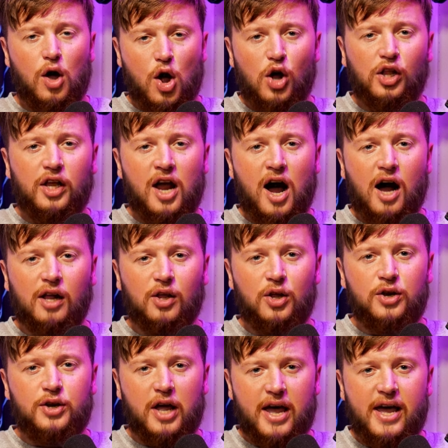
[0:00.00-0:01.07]
Erling
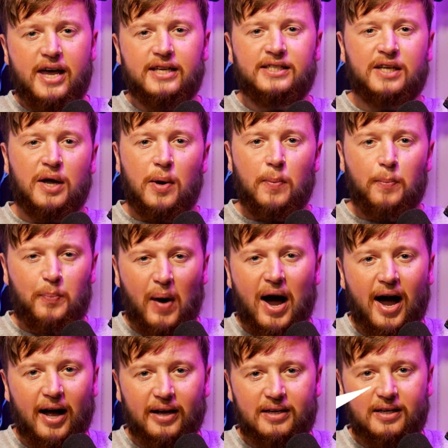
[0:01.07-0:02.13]
Haaland is back.